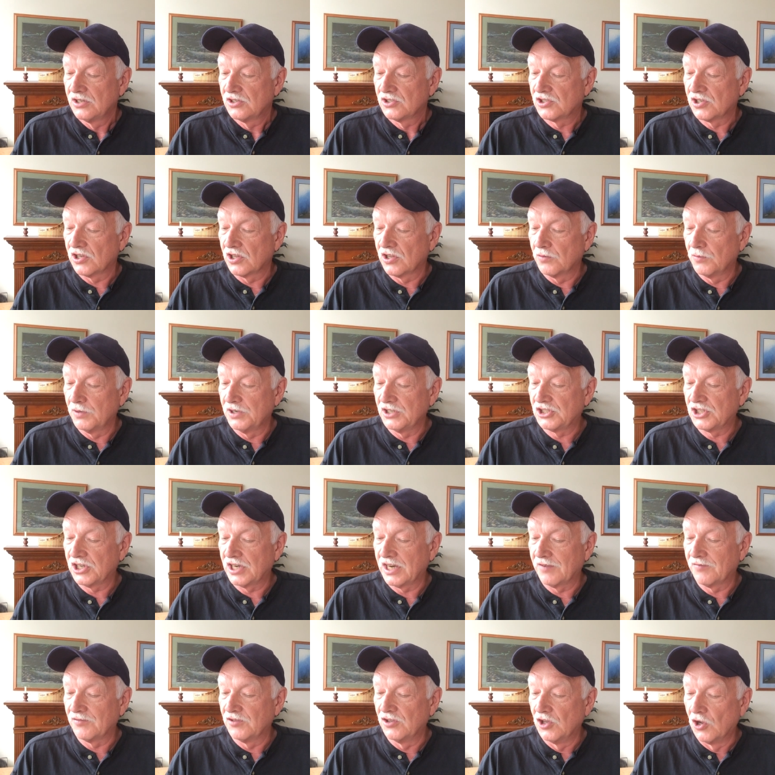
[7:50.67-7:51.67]
so that we should
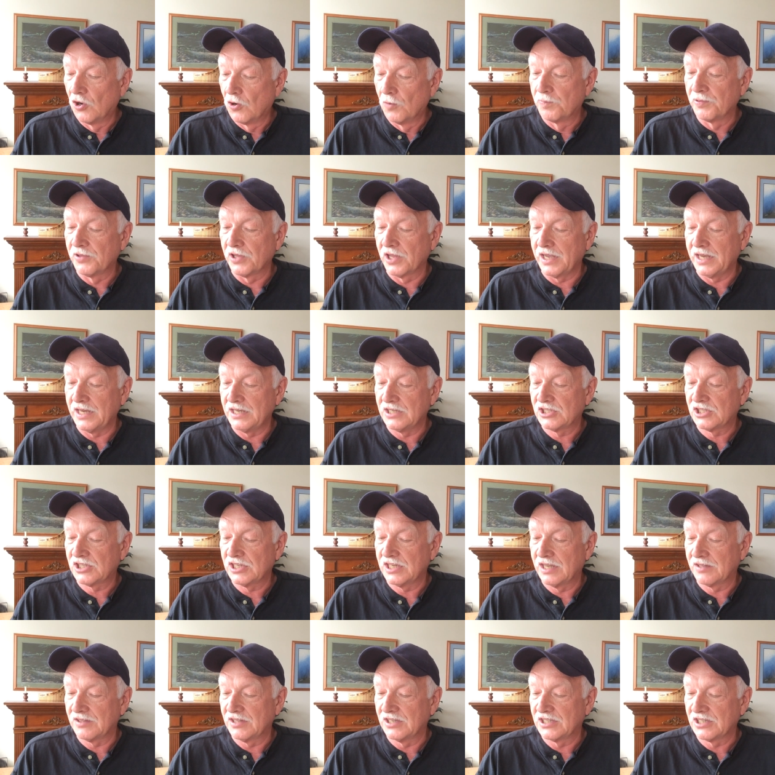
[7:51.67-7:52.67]
have no place
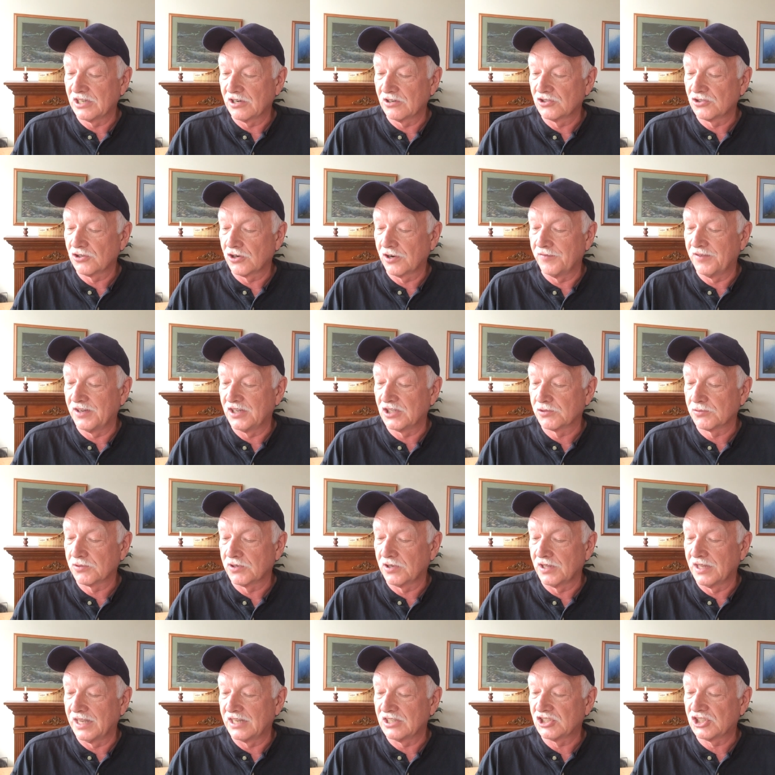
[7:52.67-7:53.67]
in the territory of
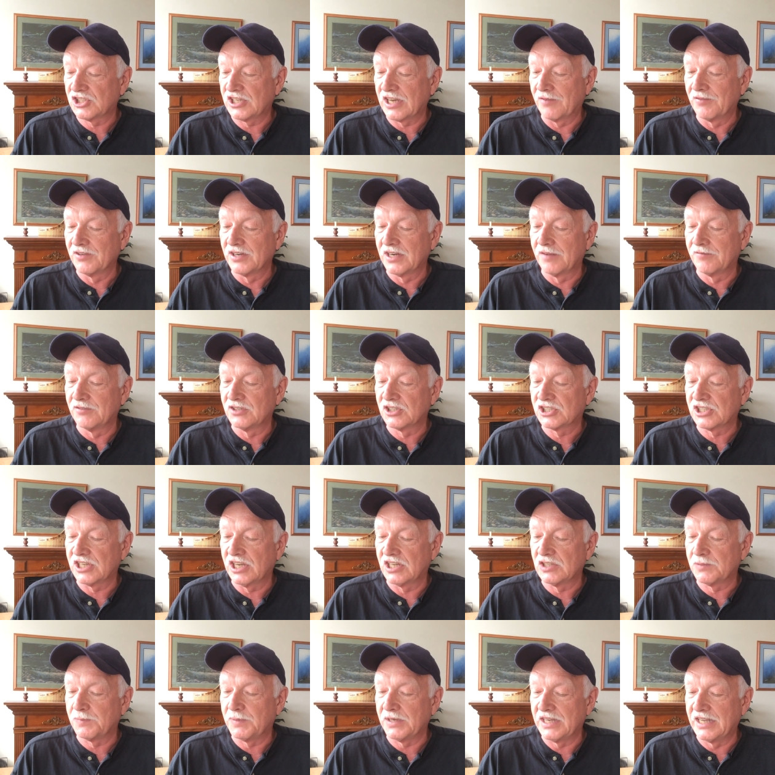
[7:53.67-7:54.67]
Israel, let seven of his
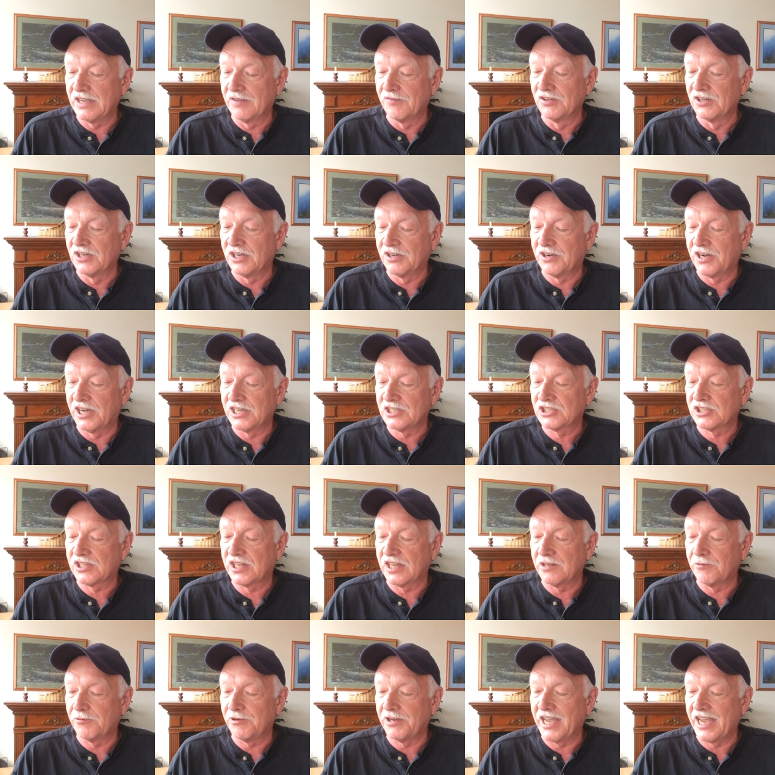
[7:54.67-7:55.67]
sons be given to us
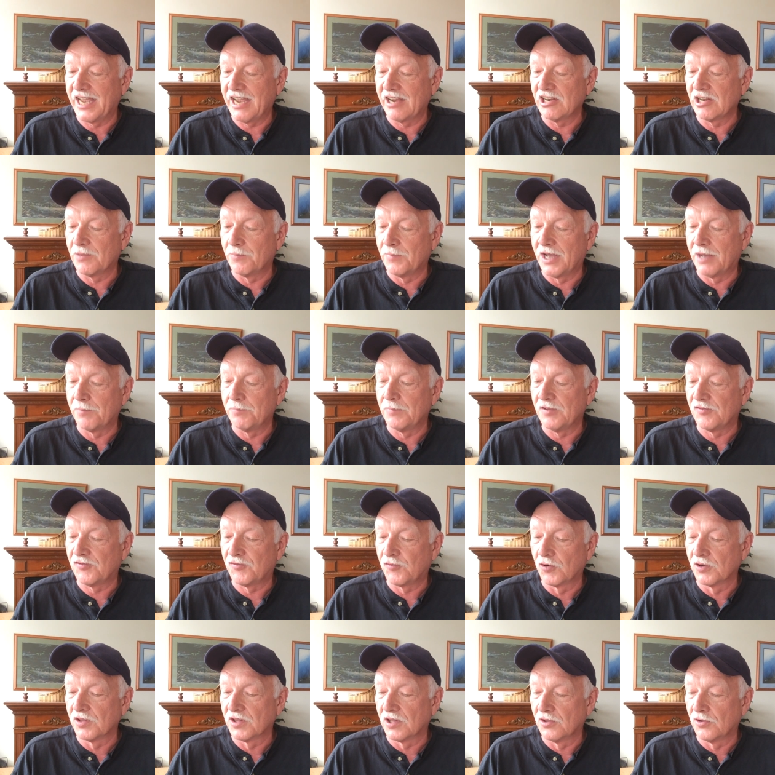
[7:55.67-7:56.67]
that we hang them up
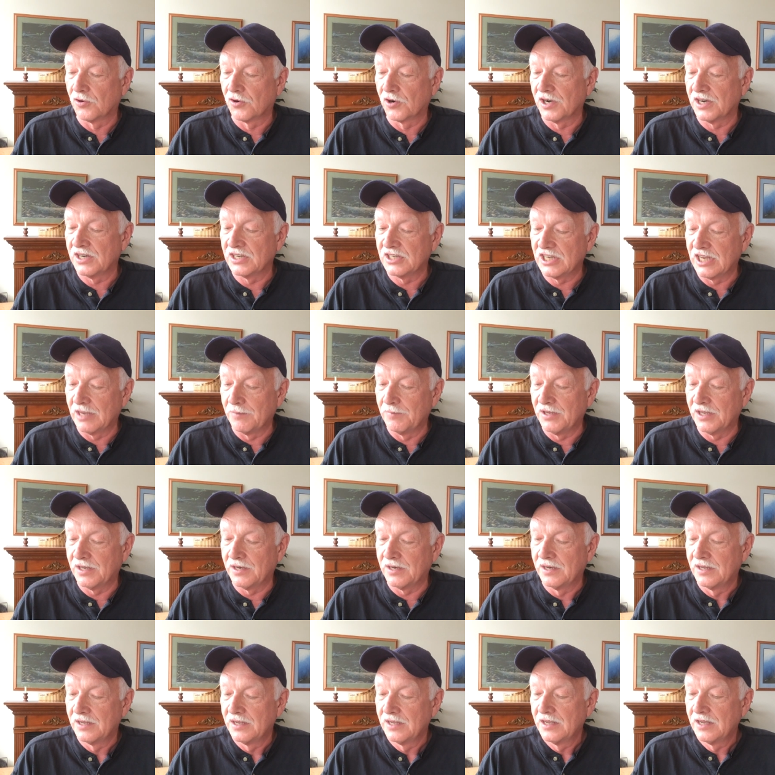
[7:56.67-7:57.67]
before the Lord in
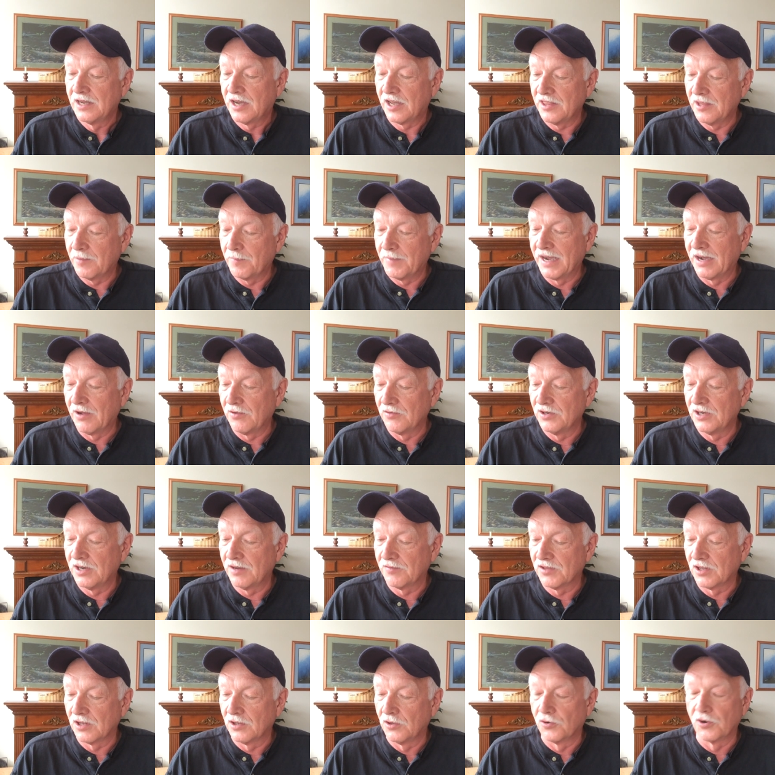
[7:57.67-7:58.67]
Gibeon on the mountain
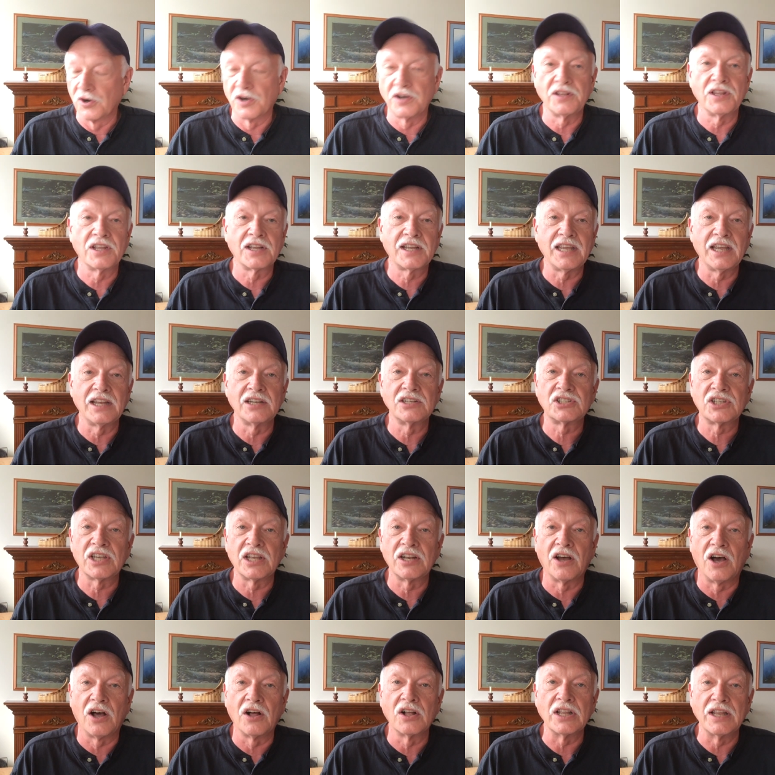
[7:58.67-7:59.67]
of the Lord. And the king
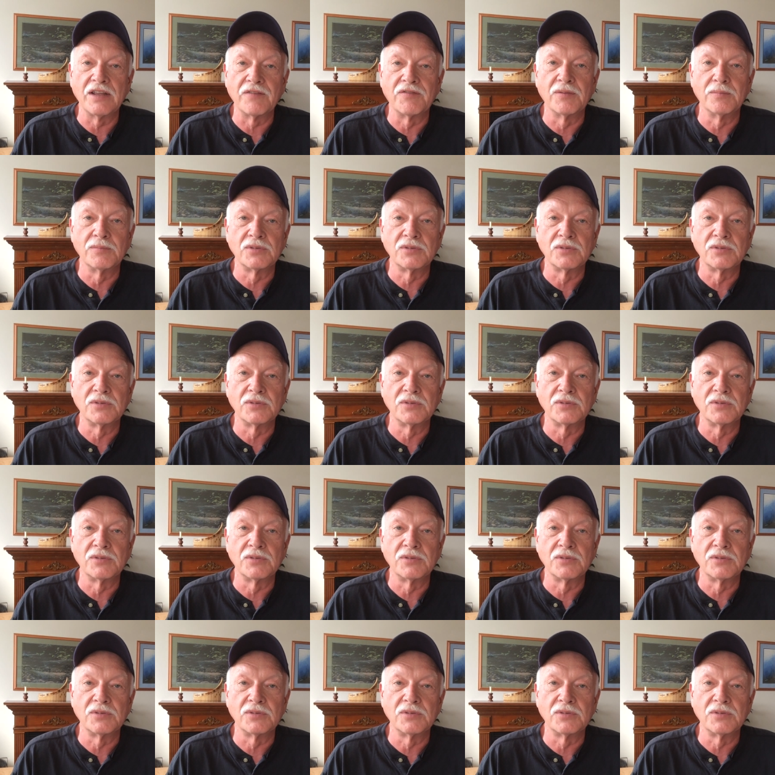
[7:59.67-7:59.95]
said, I'll give